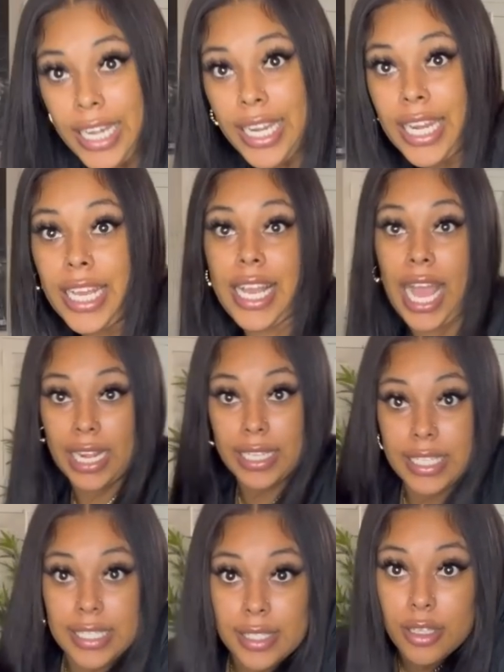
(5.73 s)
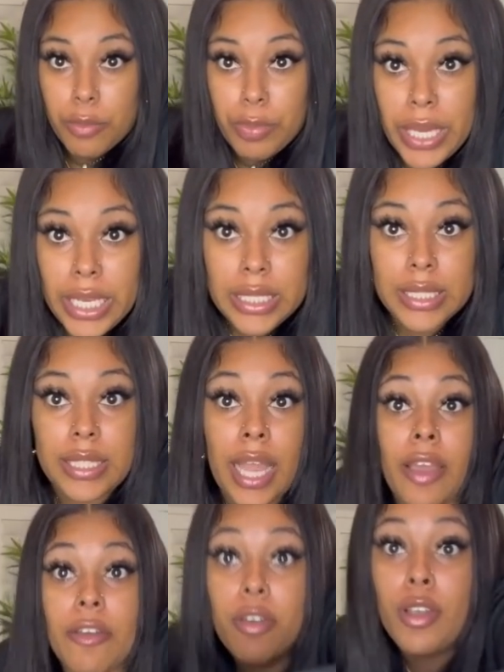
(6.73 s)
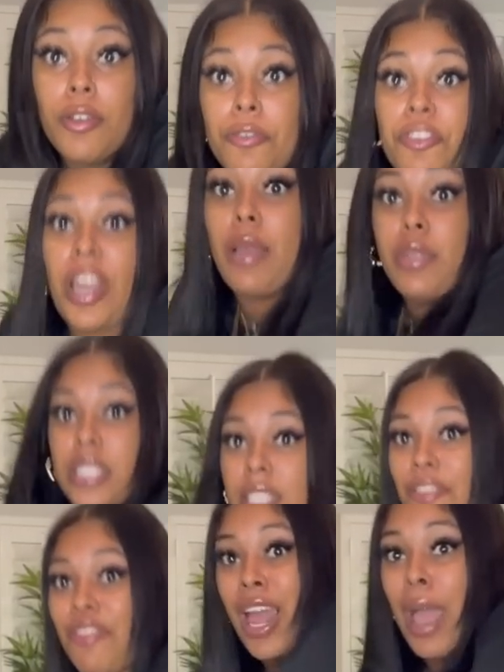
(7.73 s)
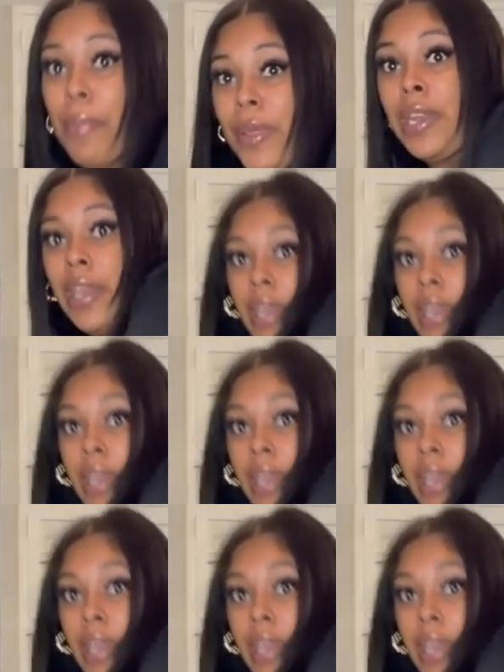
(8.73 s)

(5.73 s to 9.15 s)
Then it got this little piece that flap. You see it flapping?